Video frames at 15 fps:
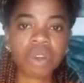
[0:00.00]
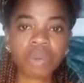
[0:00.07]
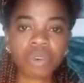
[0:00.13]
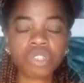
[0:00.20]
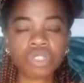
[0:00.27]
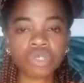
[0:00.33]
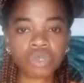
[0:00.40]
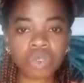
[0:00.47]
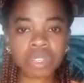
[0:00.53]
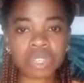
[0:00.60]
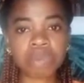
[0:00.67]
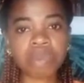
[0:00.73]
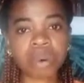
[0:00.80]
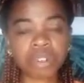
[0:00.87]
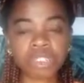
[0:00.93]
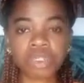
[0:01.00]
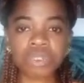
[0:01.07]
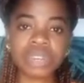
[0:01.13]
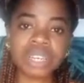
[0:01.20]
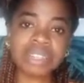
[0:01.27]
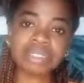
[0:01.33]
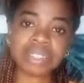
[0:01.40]
Once you squeeze that portion,
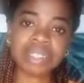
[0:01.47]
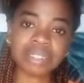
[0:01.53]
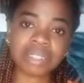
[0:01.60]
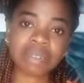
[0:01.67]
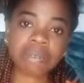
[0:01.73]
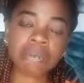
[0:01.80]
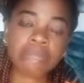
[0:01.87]
release it.